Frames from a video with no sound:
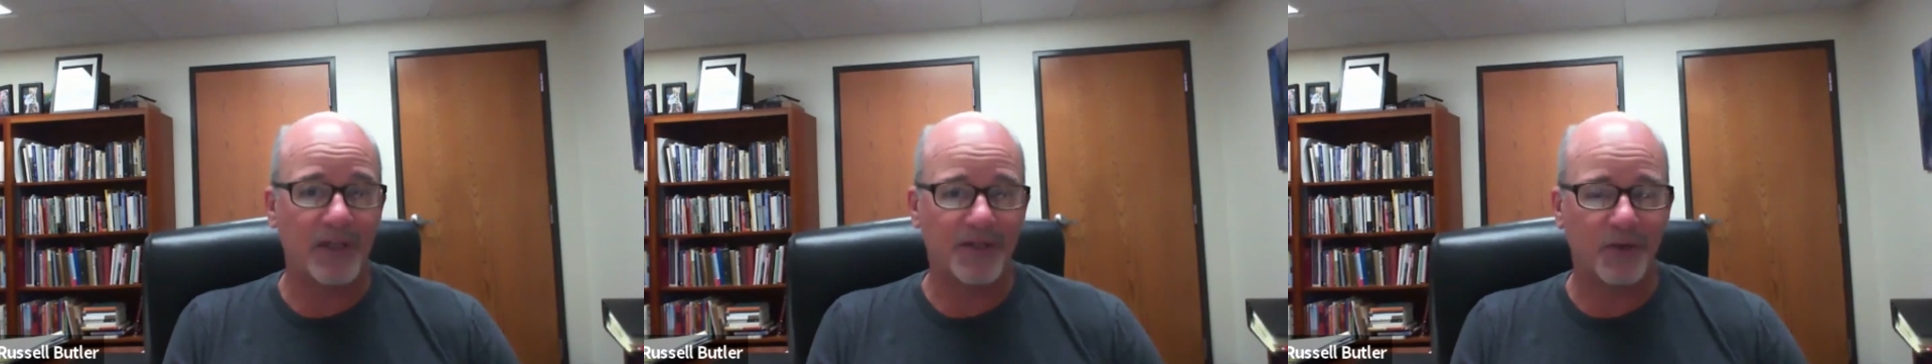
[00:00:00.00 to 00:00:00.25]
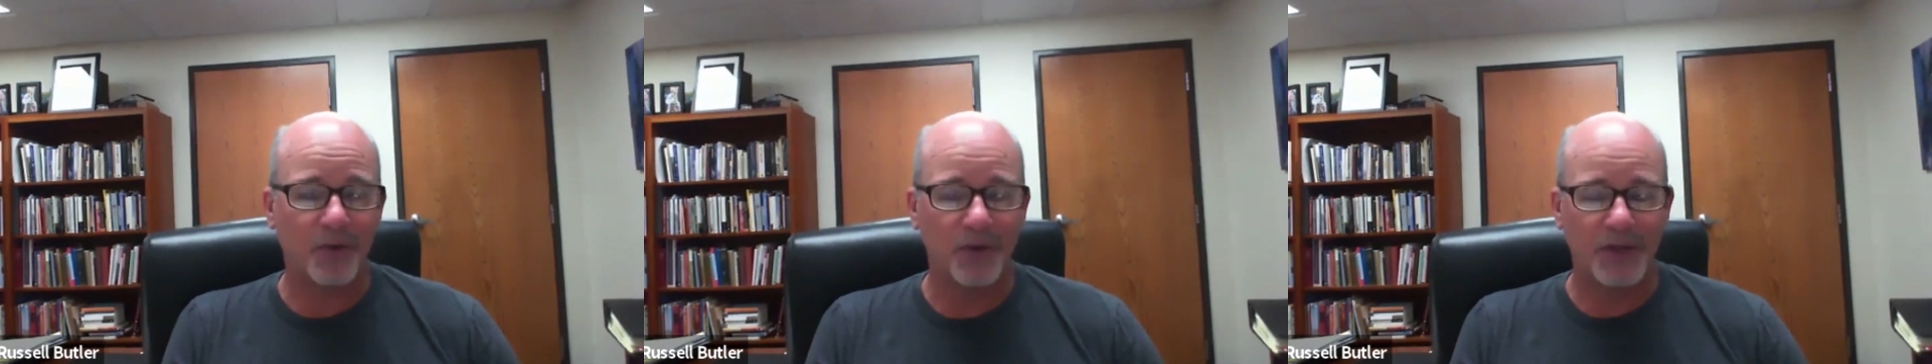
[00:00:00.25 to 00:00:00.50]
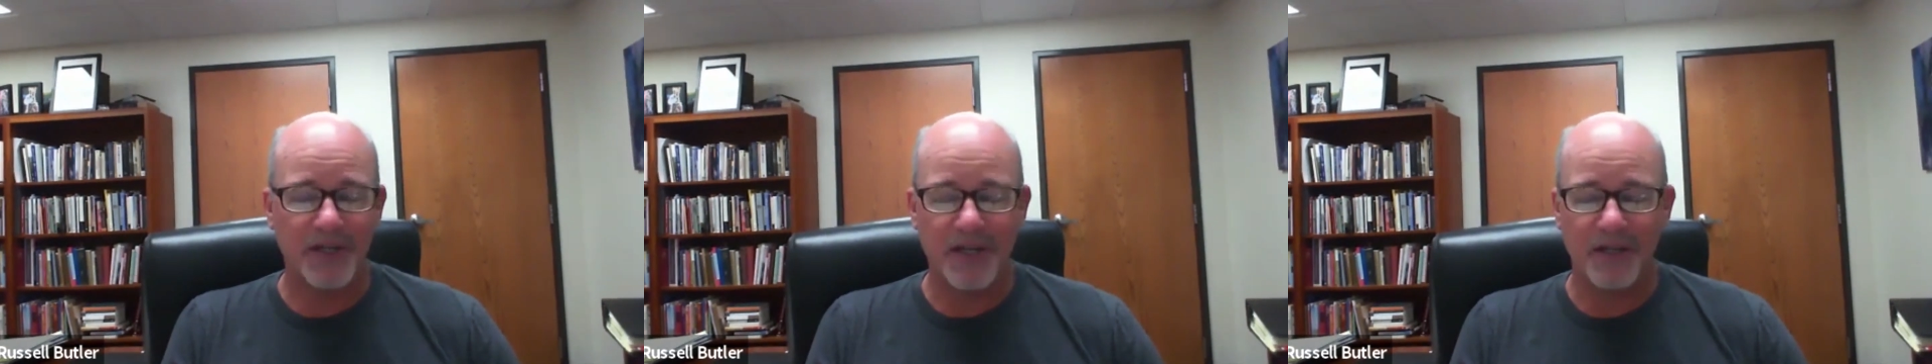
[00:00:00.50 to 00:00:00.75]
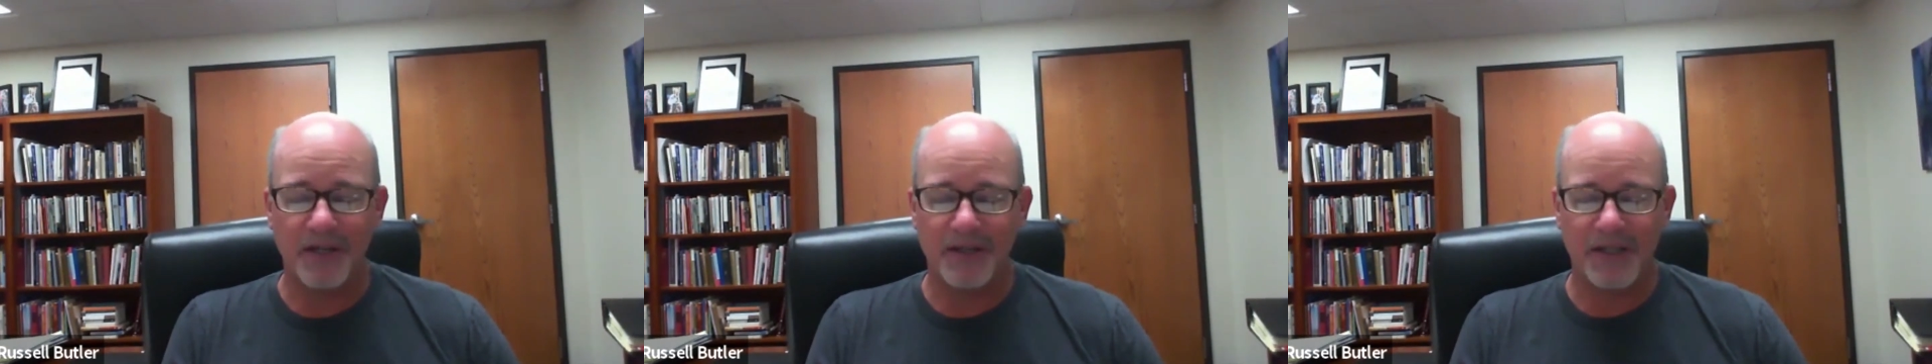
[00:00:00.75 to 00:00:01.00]
to school and
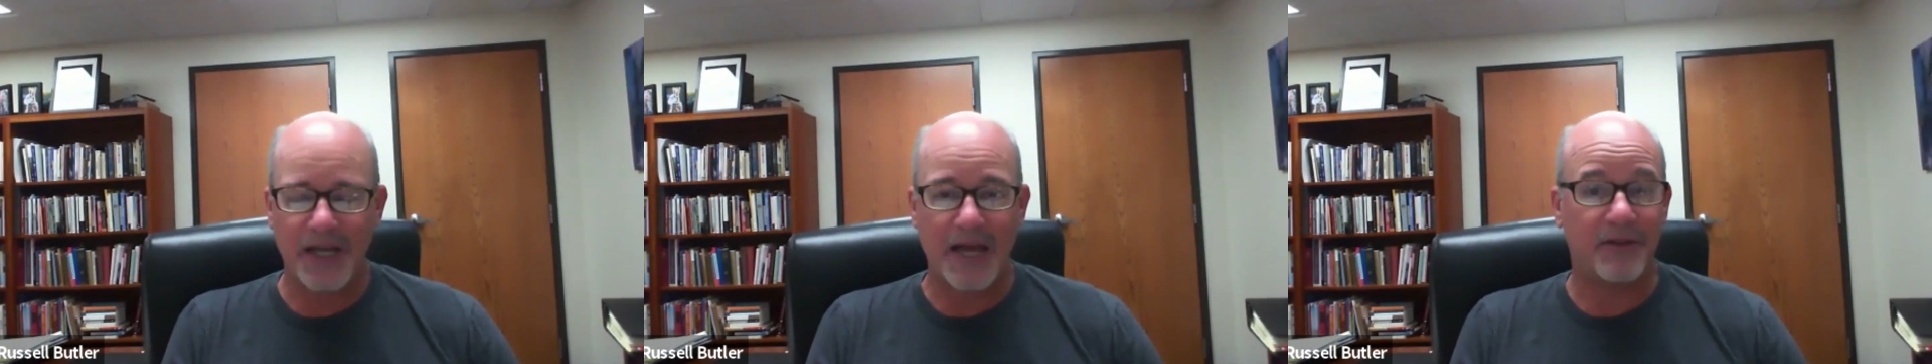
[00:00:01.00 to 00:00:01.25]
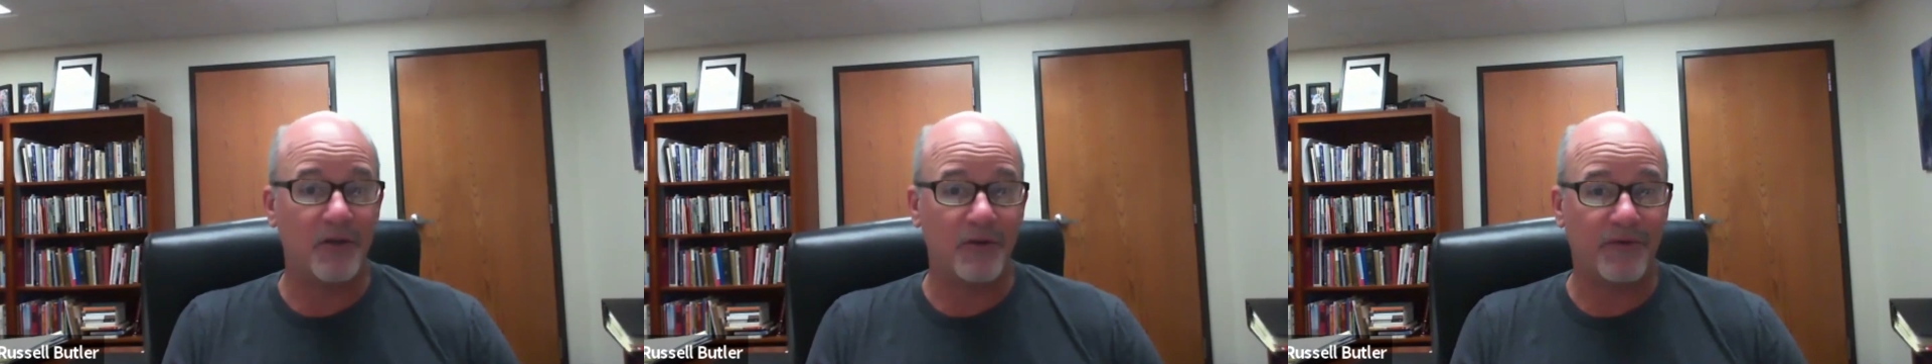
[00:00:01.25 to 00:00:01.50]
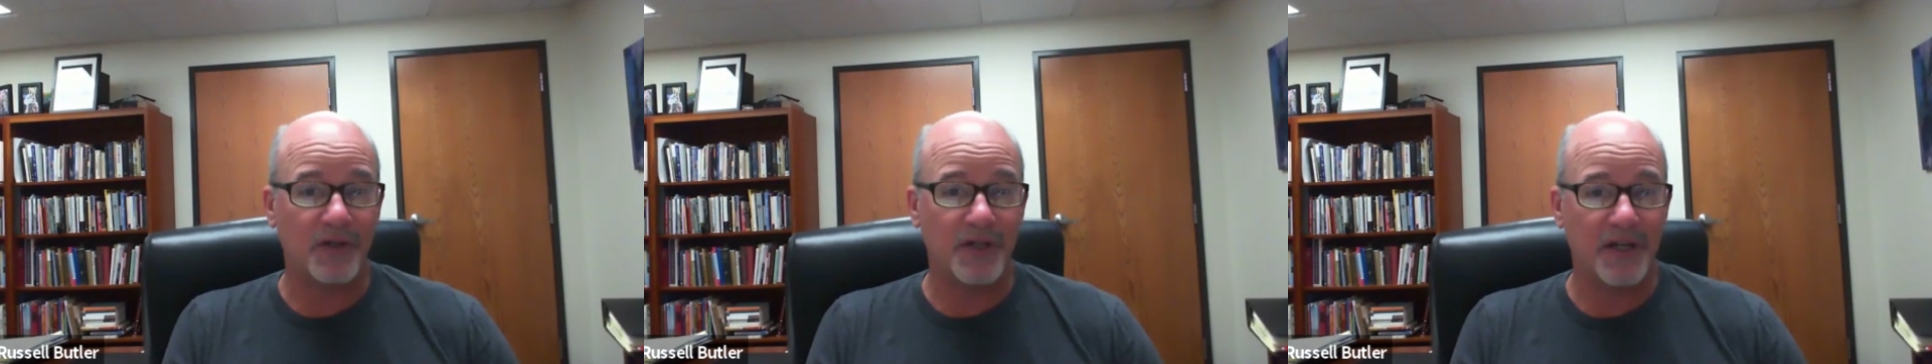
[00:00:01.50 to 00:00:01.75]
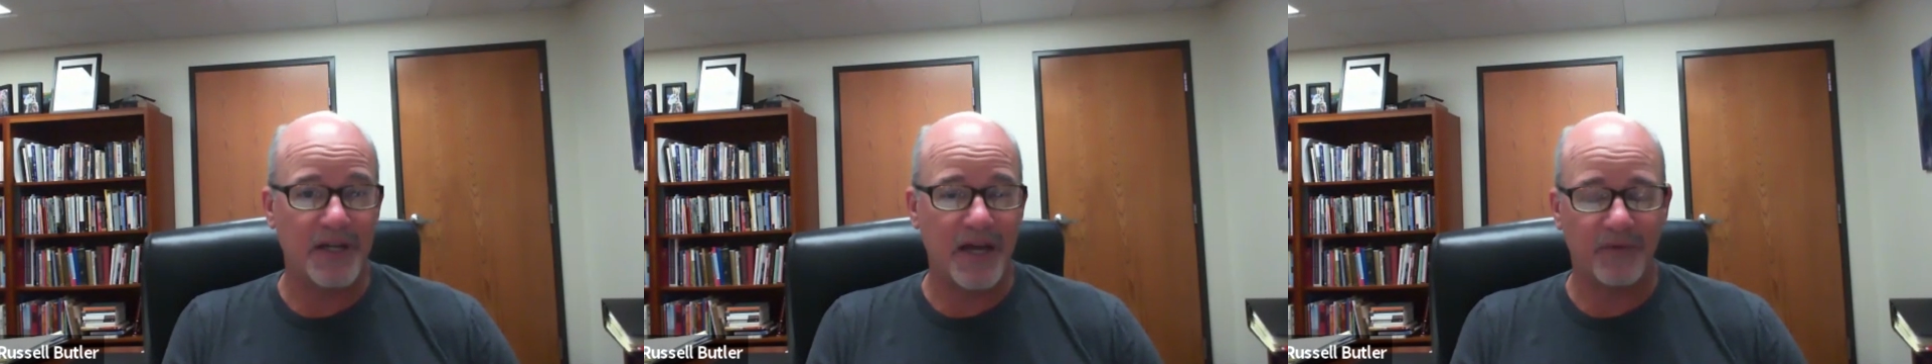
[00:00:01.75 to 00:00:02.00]
at the
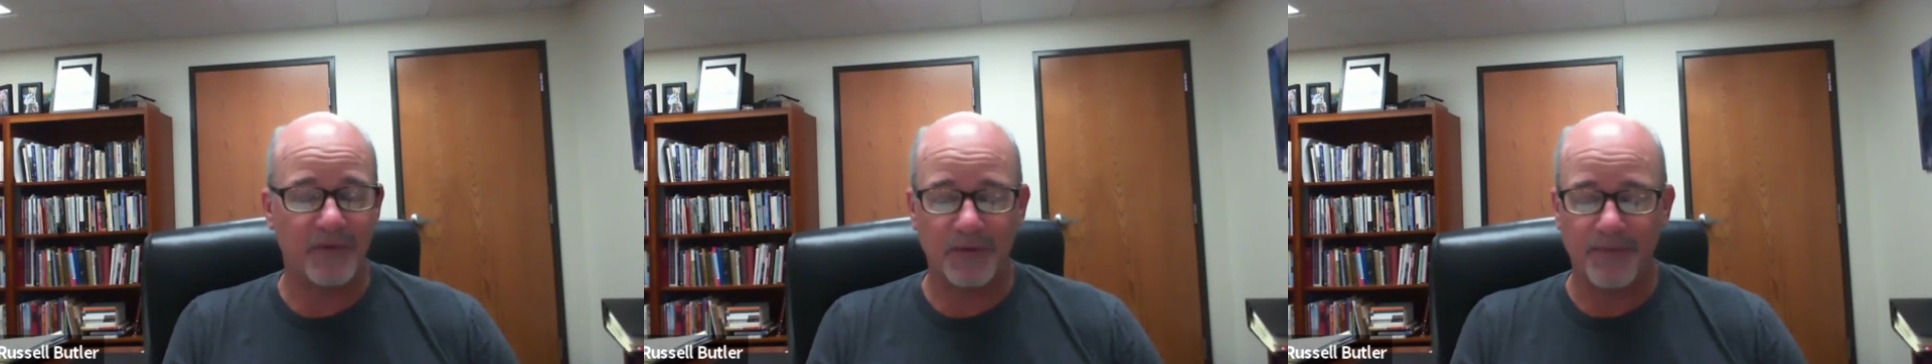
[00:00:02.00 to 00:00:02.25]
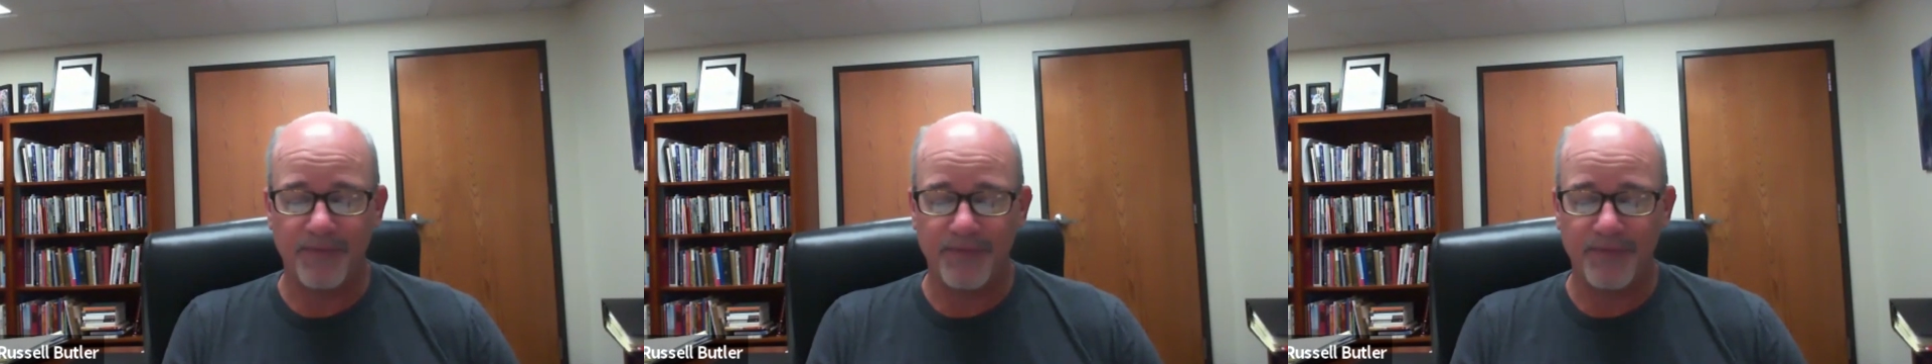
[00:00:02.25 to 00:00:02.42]
University of Denver.